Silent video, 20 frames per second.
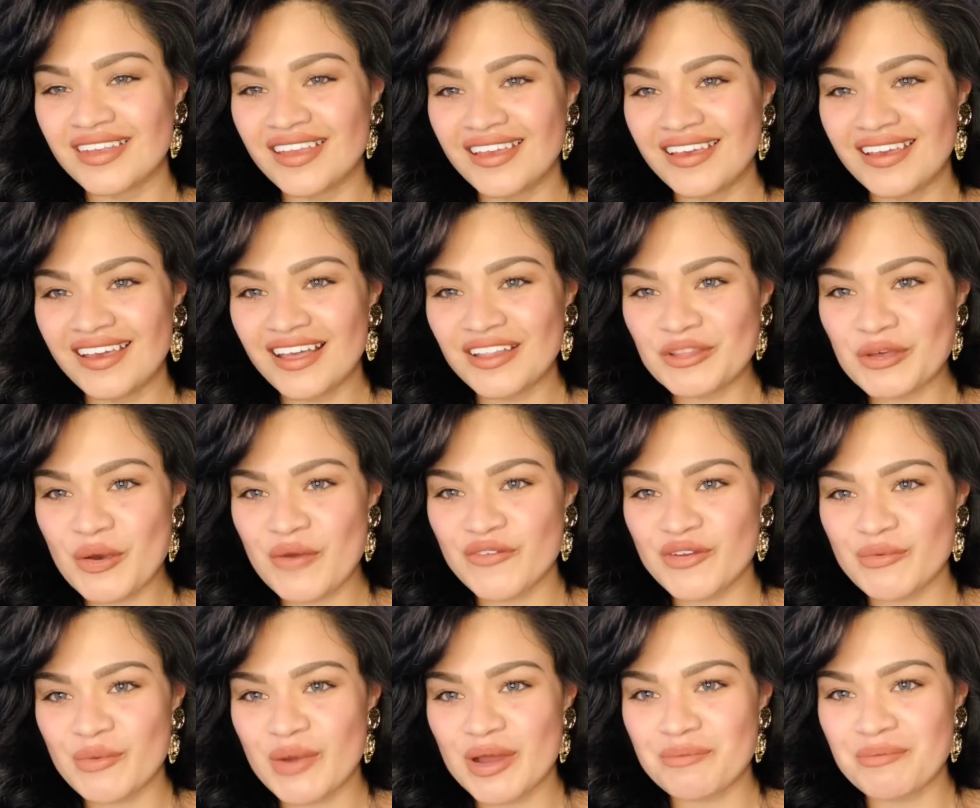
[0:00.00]
Hello
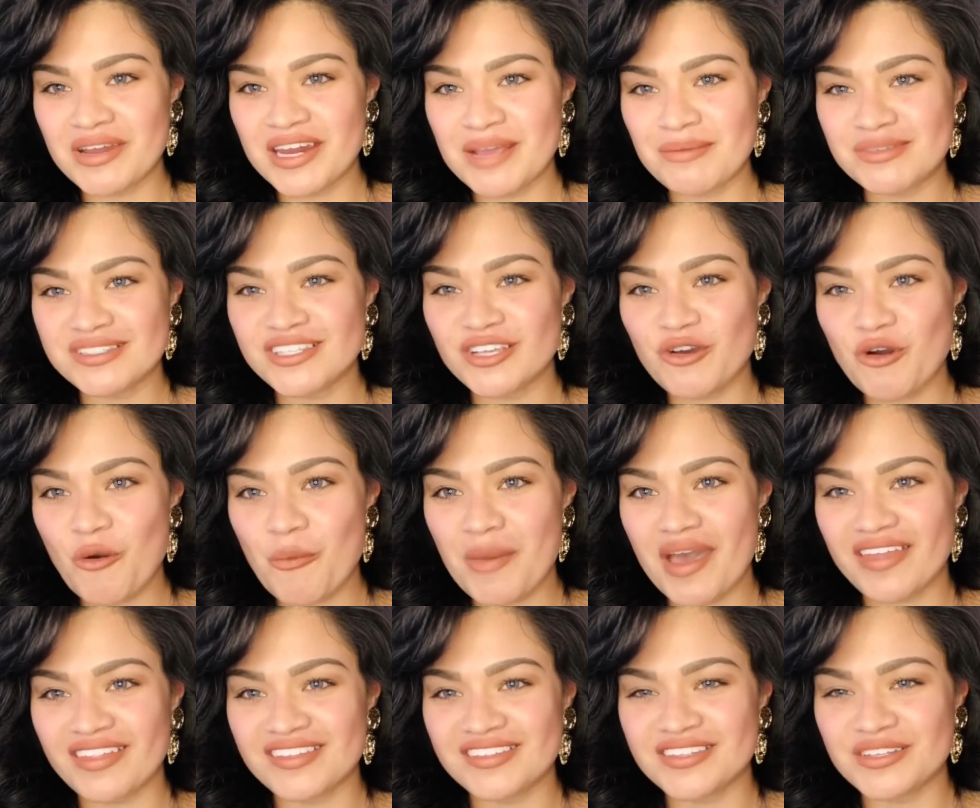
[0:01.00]
everyone, my name is Nicole
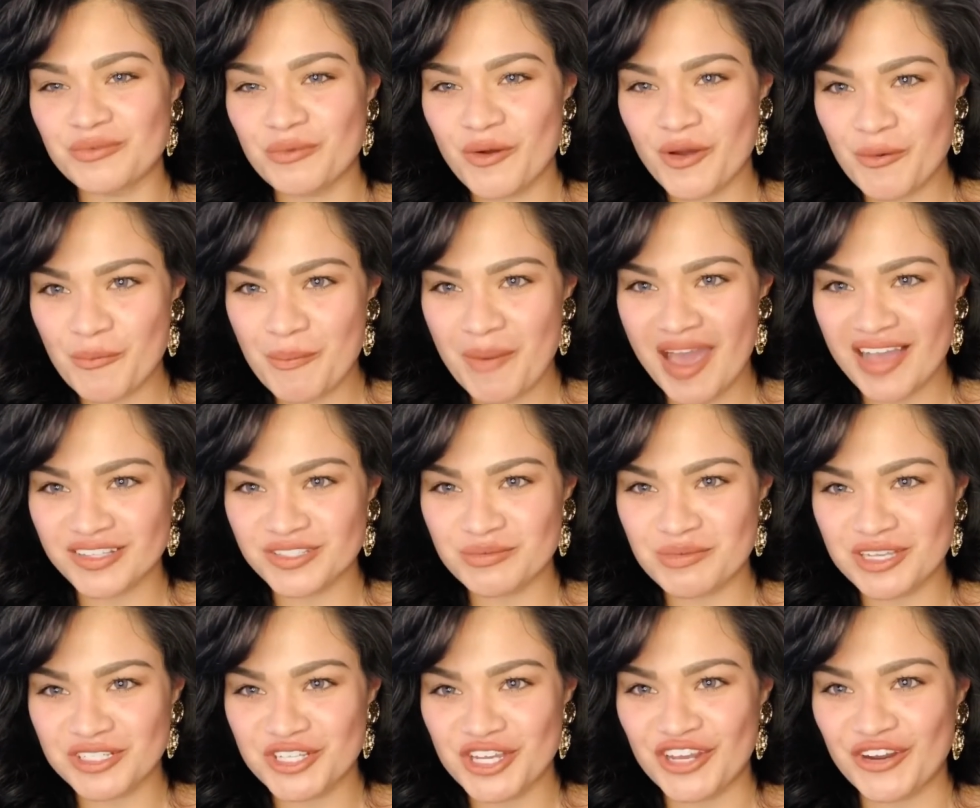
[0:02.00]
Matheson. Welcome back to
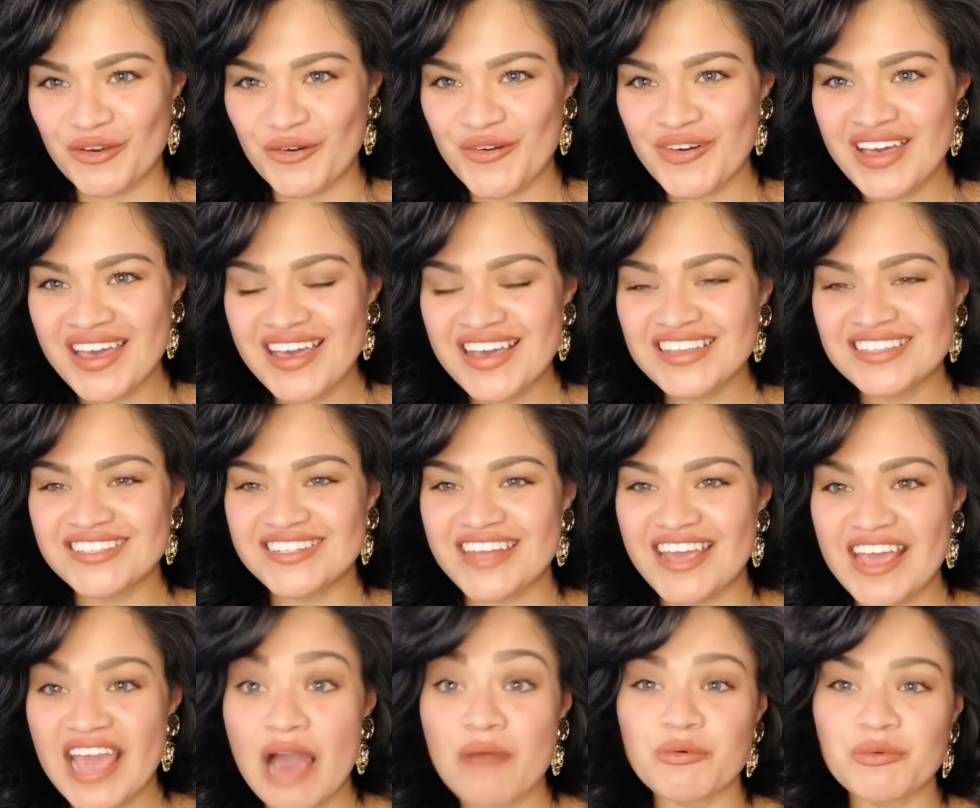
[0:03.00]
my channel. Today
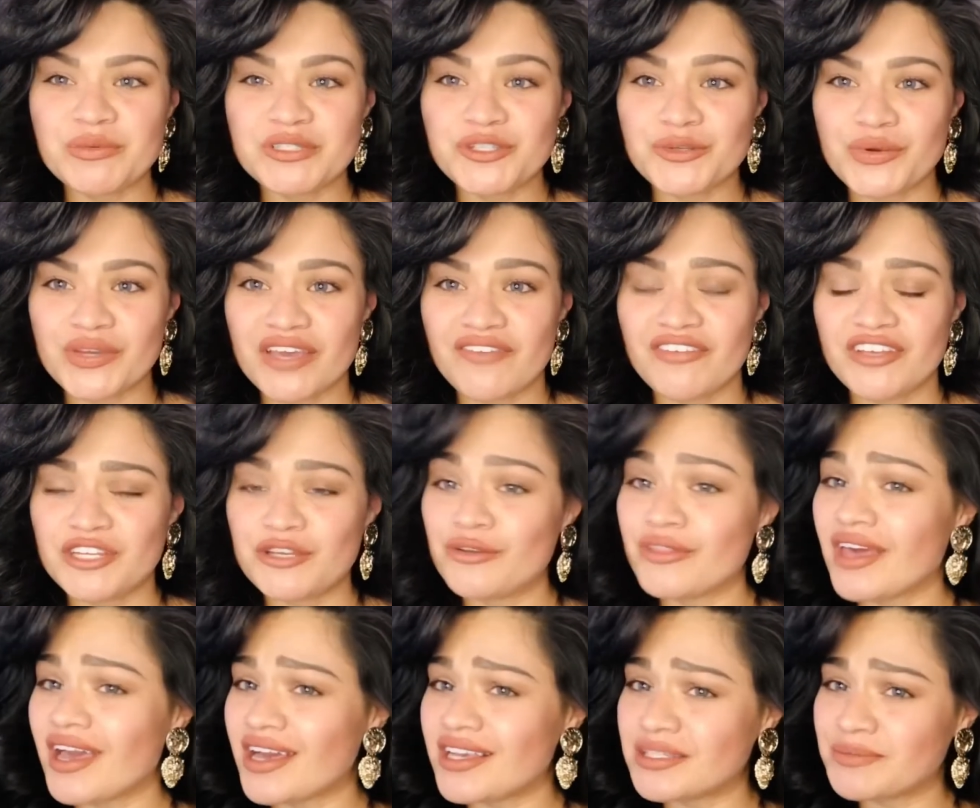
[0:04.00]
I will be doing a video
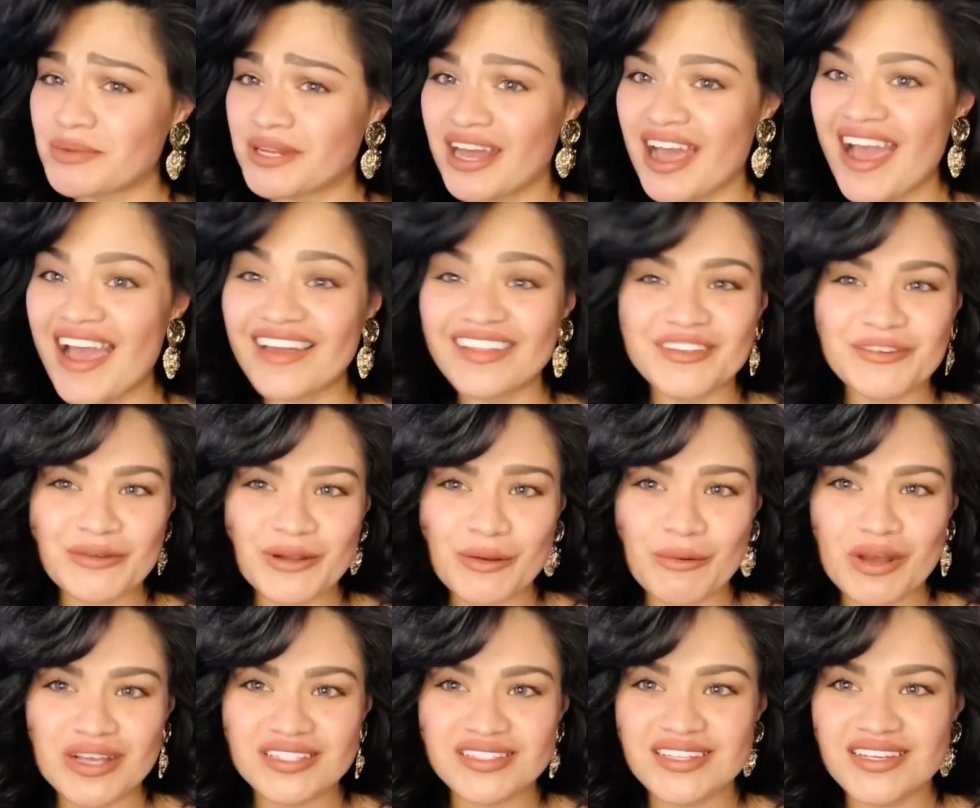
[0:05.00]
that has been highly
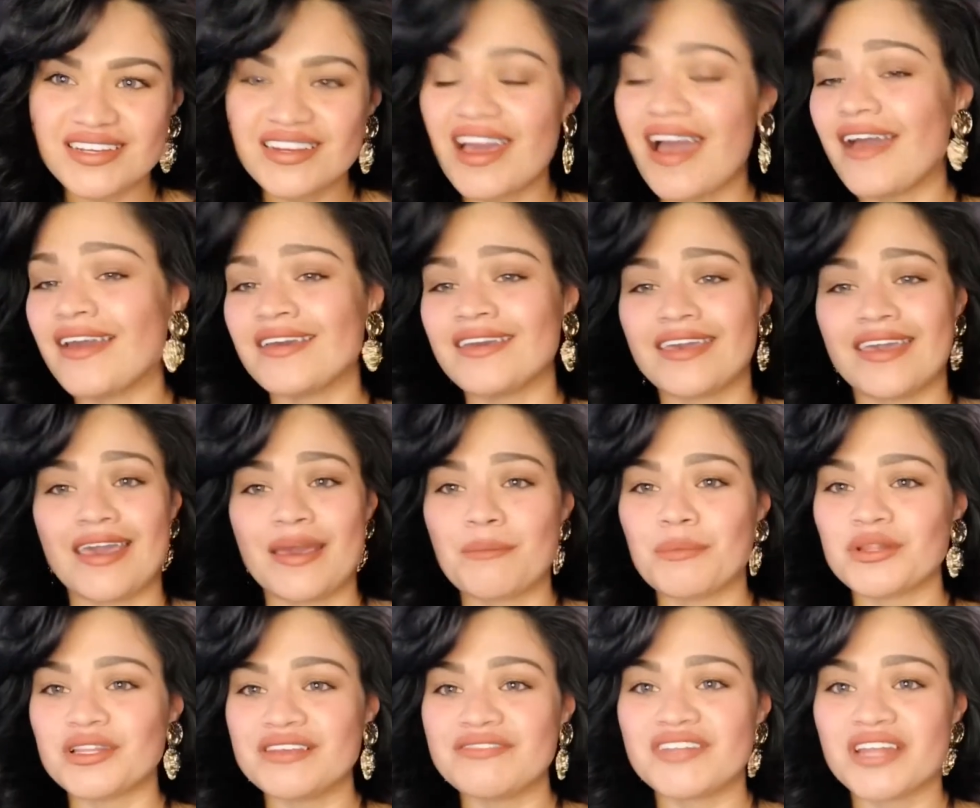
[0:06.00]
requested. I can't
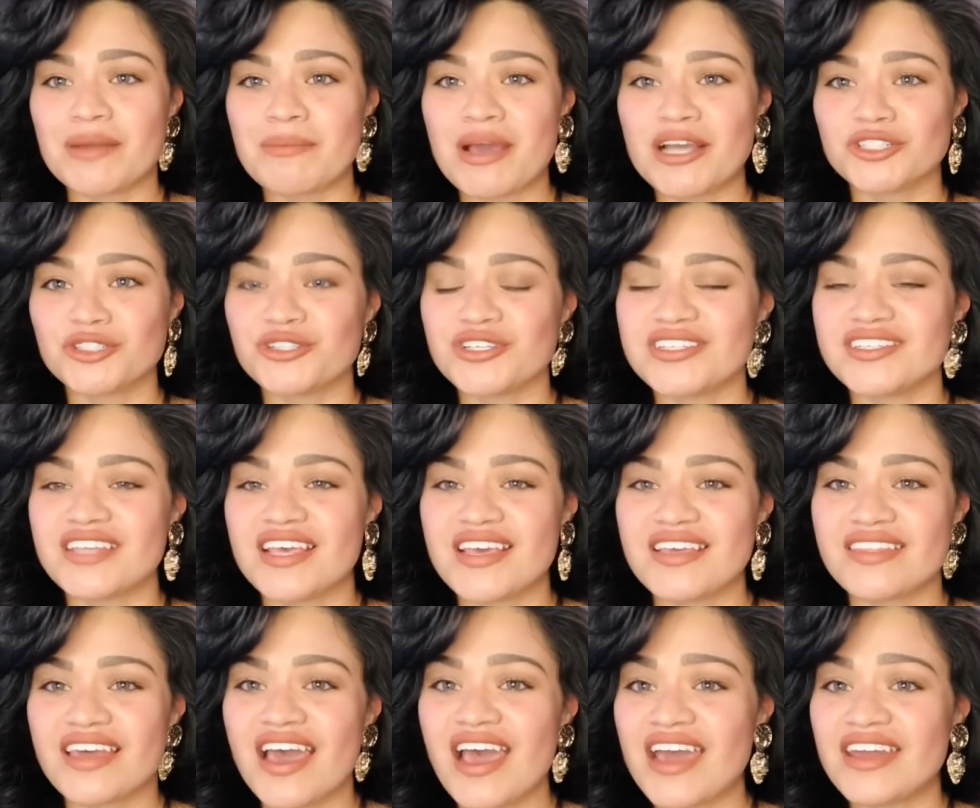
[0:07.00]
believe that I'm actually saying
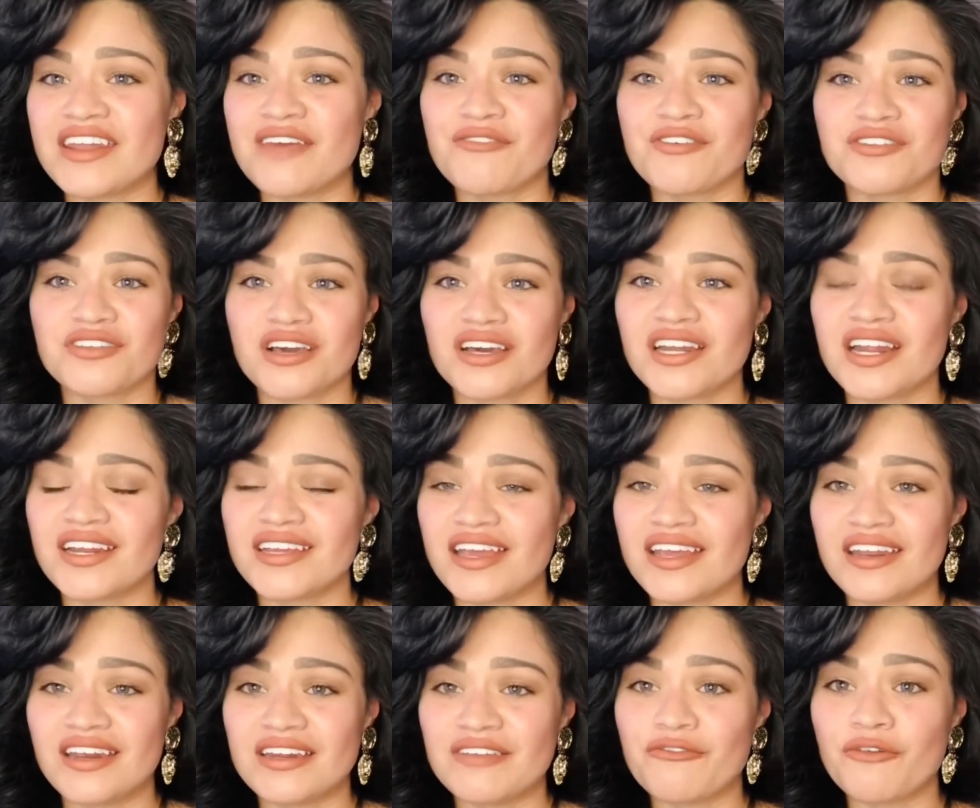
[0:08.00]
that. I never thought I'd get
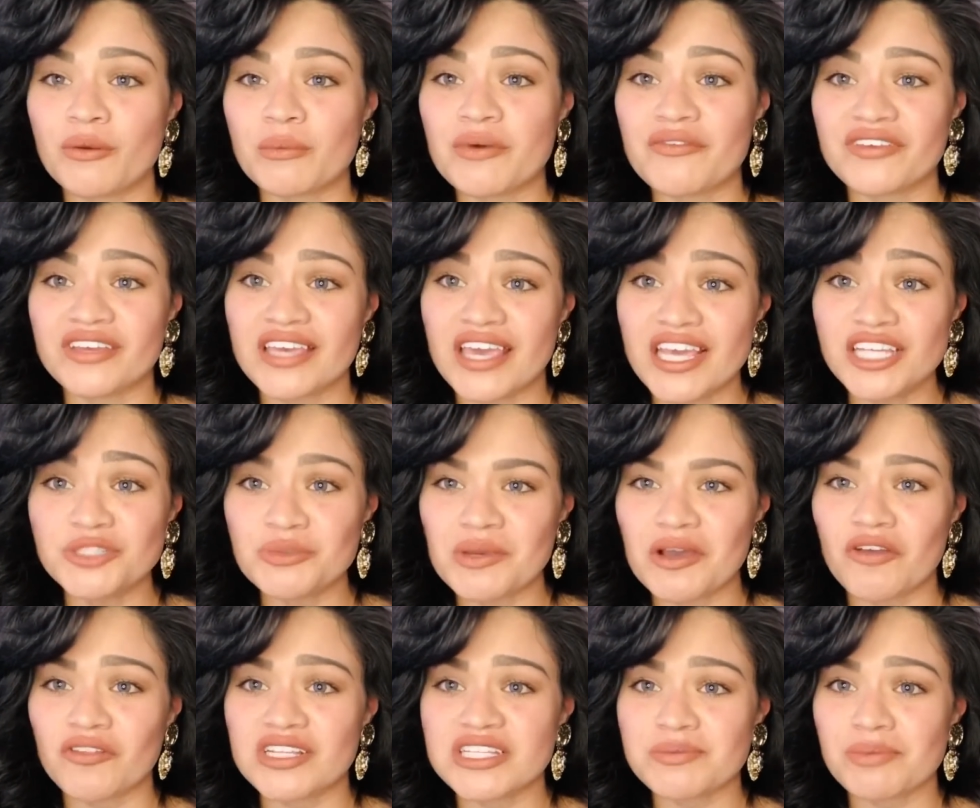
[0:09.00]
any form of engagement
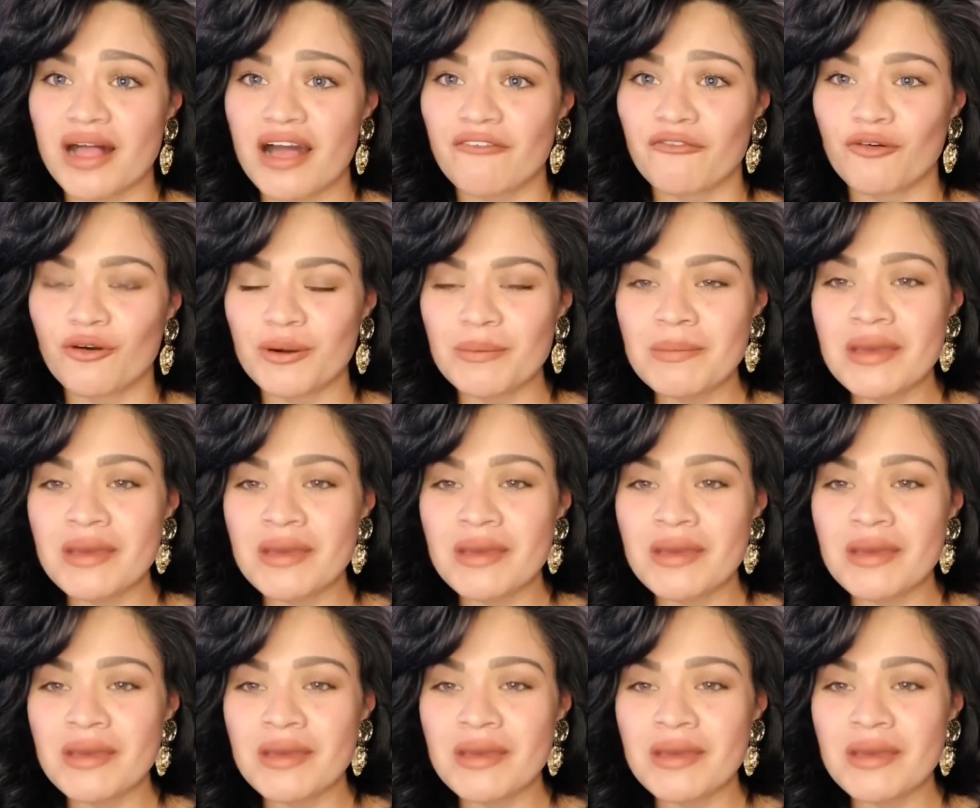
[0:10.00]
on this platform,